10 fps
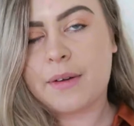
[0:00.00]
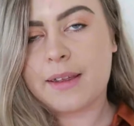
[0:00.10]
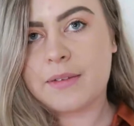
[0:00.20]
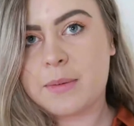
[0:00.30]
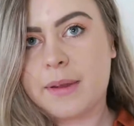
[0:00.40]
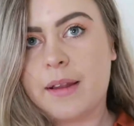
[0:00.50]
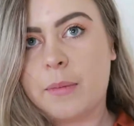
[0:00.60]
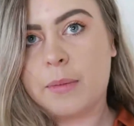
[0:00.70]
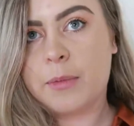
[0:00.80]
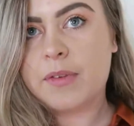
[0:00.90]
it gives me a little
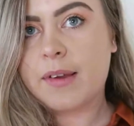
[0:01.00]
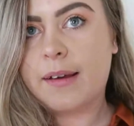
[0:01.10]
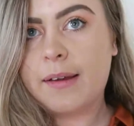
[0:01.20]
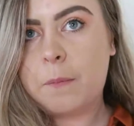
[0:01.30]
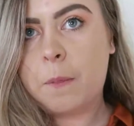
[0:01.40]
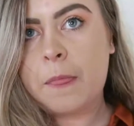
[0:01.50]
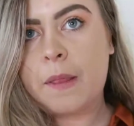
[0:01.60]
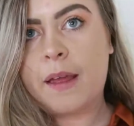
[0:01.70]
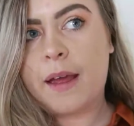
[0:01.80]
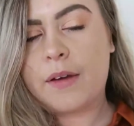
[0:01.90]
bit more time.
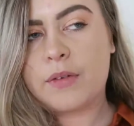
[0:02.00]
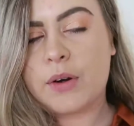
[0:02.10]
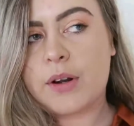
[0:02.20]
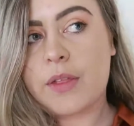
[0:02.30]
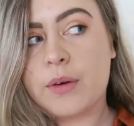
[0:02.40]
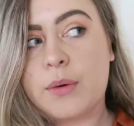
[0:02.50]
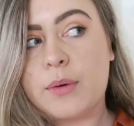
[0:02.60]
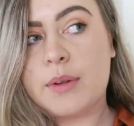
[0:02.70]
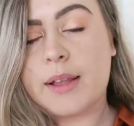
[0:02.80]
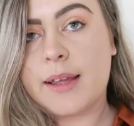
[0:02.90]
I've got another
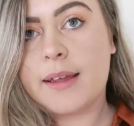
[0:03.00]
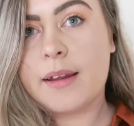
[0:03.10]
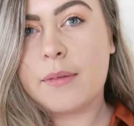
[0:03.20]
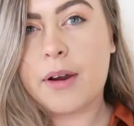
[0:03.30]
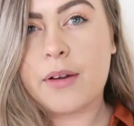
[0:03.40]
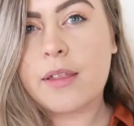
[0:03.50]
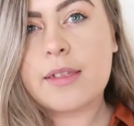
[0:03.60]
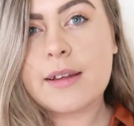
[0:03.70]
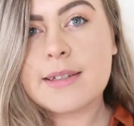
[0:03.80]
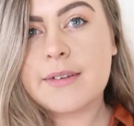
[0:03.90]
call in around
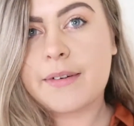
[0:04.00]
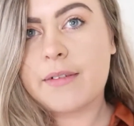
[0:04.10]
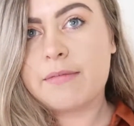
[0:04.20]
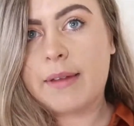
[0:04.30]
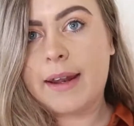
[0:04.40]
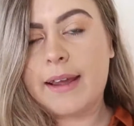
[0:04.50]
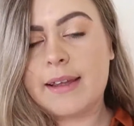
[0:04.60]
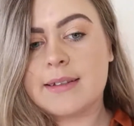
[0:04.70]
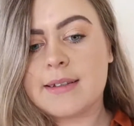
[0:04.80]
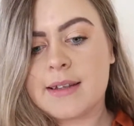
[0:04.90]
35
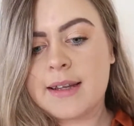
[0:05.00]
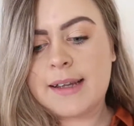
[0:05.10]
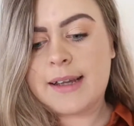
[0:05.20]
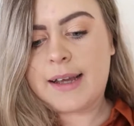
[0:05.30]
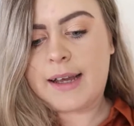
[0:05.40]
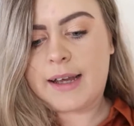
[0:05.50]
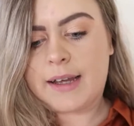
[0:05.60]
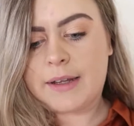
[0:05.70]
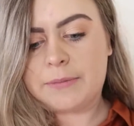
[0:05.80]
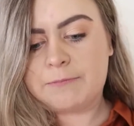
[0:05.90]
minutes,
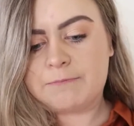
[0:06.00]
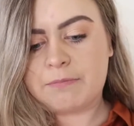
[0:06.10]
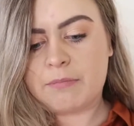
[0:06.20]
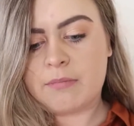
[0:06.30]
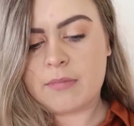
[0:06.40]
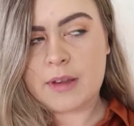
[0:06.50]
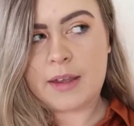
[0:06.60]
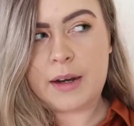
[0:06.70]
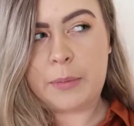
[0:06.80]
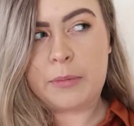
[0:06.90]
and
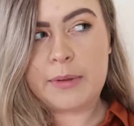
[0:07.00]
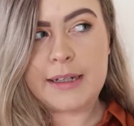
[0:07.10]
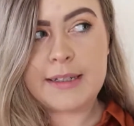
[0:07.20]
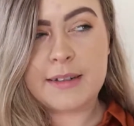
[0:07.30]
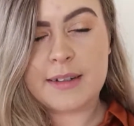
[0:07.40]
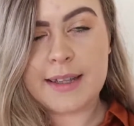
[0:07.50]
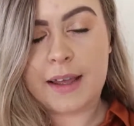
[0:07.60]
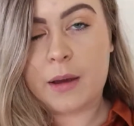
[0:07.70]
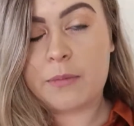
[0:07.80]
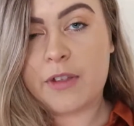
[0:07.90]
I probably need to start
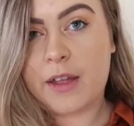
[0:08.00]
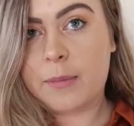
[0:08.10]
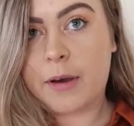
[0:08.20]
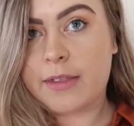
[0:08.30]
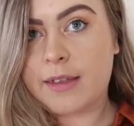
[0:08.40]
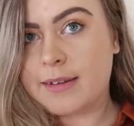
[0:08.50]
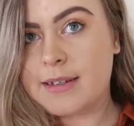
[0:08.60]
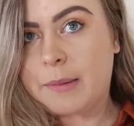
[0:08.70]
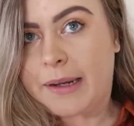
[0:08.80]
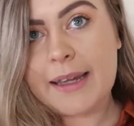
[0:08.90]
setting up for that in about
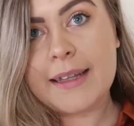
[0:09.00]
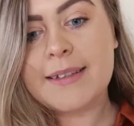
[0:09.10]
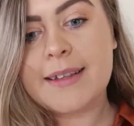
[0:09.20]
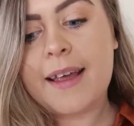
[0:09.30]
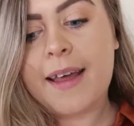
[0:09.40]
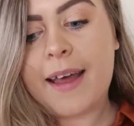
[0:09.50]
30 minutes.